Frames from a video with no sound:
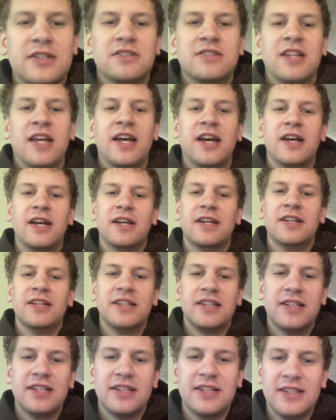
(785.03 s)

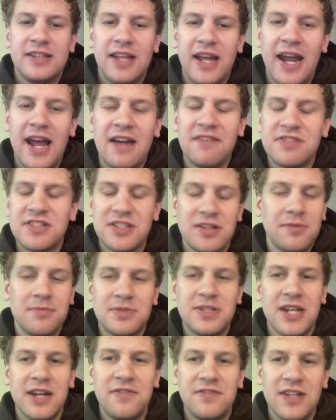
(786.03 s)
They have some
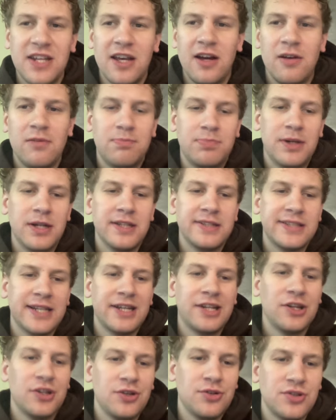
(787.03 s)
safety help, but they
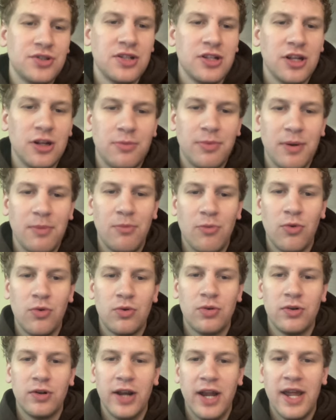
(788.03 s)
could use a little bit
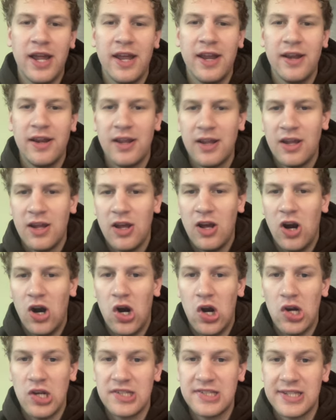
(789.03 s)
more. And
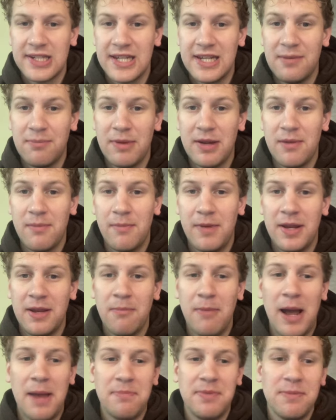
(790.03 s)
honestly, he
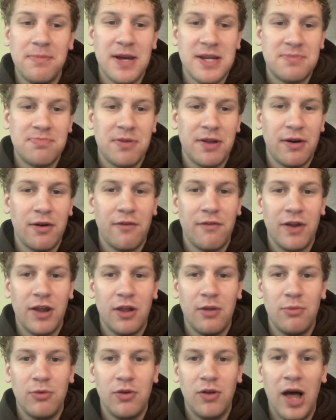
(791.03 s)
might be best player
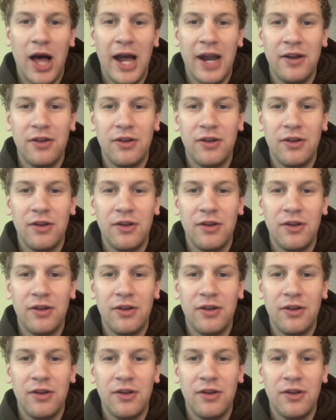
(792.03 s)
available.